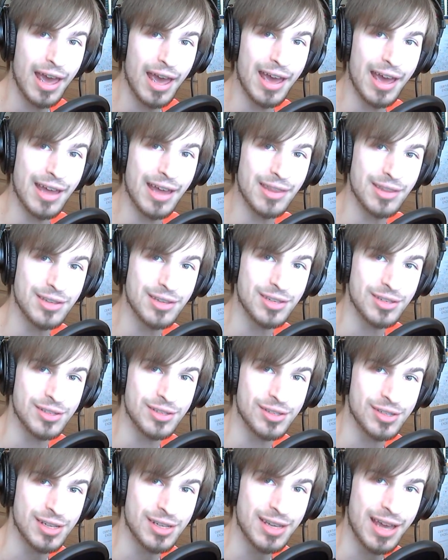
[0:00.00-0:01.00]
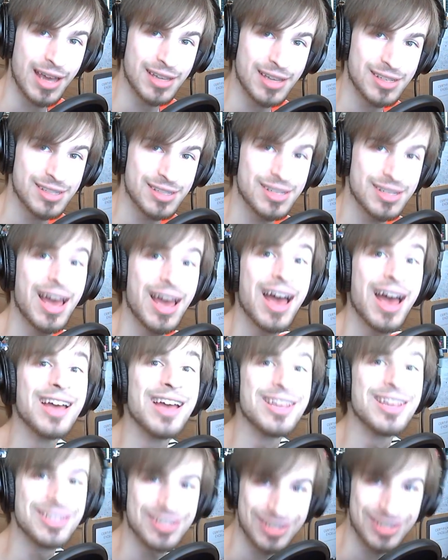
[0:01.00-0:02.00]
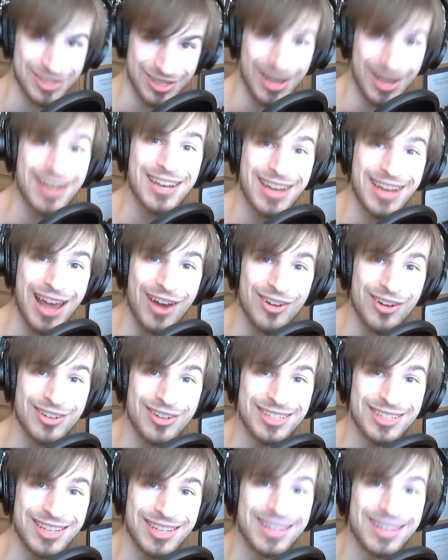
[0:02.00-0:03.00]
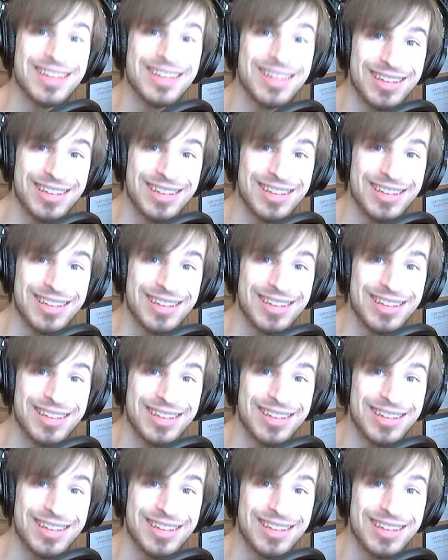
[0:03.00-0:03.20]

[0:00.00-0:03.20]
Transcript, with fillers: and this is CS, signing out.